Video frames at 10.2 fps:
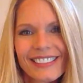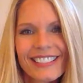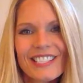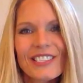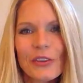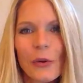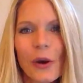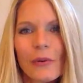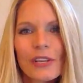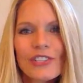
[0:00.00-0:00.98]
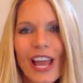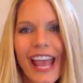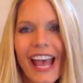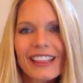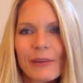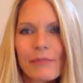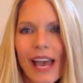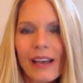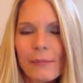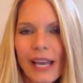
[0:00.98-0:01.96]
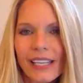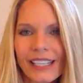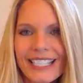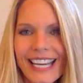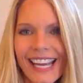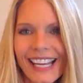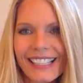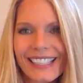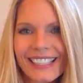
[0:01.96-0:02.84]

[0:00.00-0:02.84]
Sue, I wish I had them back on my e-day.